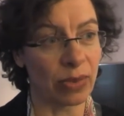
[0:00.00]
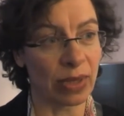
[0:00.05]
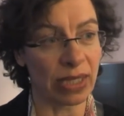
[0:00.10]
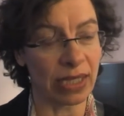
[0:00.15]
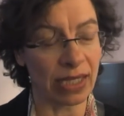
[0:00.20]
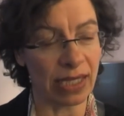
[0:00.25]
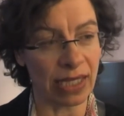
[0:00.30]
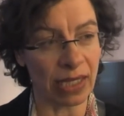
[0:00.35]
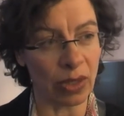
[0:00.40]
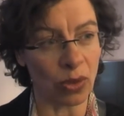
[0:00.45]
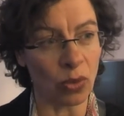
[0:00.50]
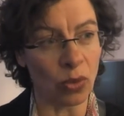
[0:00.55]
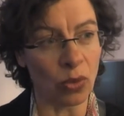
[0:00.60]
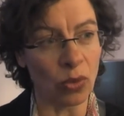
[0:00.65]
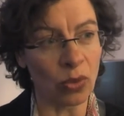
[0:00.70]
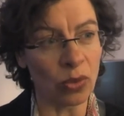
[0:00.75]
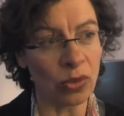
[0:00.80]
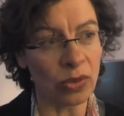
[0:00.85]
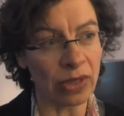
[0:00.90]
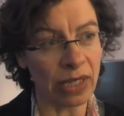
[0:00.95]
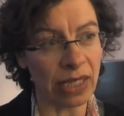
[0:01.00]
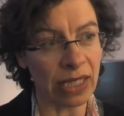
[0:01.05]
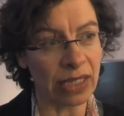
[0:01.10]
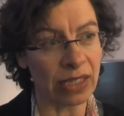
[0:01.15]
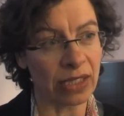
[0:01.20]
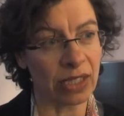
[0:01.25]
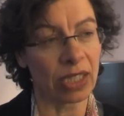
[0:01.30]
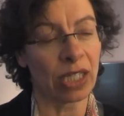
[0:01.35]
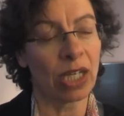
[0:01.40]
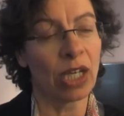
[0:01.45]
We see all
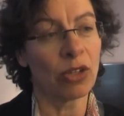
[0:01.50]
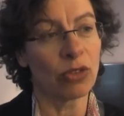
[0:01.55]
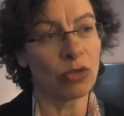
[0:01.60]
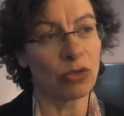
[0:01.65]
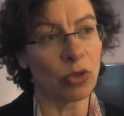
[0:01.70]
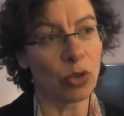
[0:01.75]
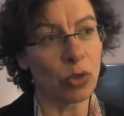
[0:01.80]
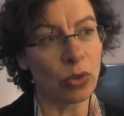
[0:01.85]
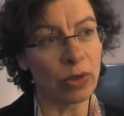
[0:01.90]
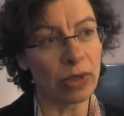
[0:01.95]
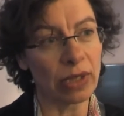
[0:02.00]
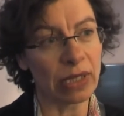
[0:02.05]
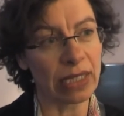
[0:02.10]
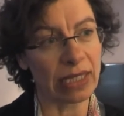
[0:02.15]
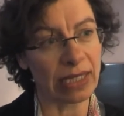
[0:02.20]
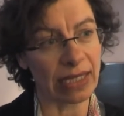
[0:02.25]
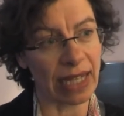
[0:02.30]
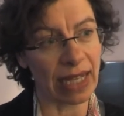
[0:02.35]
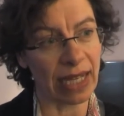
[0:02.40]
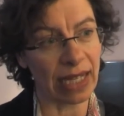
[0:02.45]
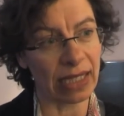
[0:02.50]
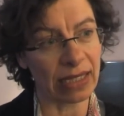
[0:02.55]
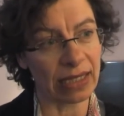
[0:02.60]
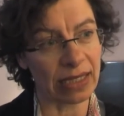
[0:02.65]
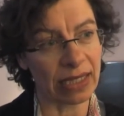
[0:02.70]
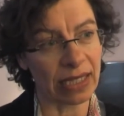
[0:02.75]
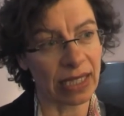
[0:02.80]
these rules that